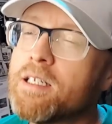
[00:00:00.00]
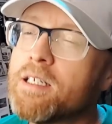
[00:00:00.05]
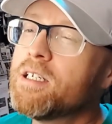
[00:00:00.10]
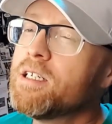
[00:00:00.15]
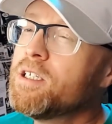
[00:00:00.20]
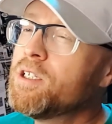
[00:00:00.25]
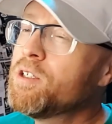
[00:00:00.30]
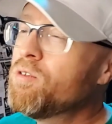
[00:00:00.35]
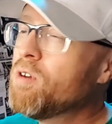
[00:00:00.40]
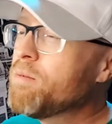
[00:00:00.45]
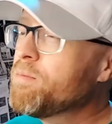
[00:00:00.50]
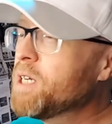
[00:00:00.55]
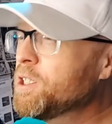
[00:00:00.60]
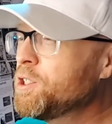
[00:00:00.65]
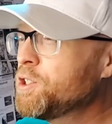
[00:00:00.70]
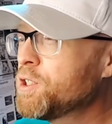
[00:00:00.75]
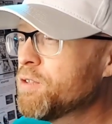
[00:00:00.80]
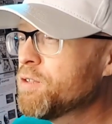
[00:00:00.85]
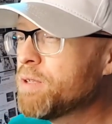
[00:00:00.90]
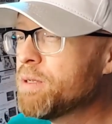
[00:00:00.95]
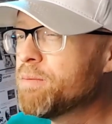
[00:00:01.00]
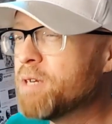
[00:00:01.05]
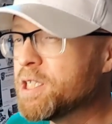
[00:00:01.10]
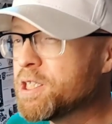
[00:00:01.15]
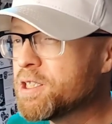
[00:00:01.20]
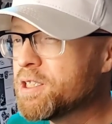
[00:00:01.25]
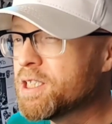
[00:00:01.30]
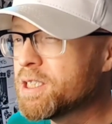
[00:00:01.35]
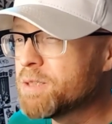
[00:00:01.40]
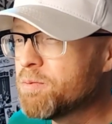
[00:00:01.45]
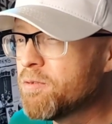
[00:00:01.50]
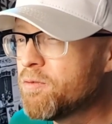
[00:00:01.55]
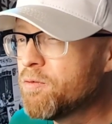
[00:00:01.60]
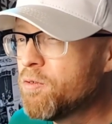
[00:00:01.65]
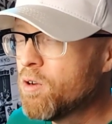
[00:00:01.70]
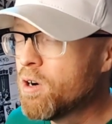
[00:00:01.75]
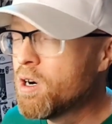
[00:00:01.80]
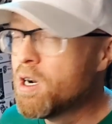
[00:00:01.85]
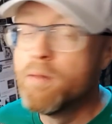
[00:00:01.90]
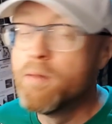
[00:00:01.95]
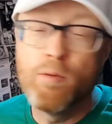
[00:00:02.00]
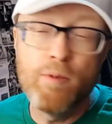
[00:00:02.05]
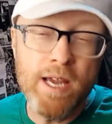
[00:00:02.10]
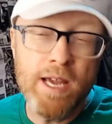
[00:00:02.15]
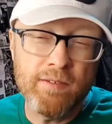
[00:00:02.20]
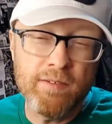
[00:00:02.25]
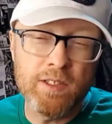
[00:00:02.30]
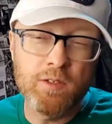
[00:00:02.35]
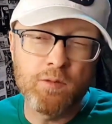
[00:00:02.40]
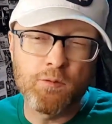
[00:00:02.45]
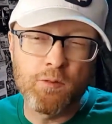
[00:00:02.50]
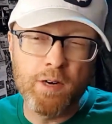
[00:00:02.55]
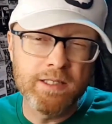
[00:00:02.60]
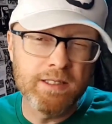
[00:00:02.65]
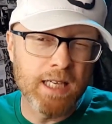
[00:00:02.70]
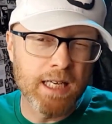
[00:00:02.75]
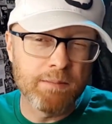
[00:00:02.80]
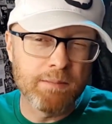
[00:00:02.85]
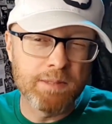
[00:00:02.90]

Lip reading: You know, I'm not sure if we mentioned this before, but we have this friend named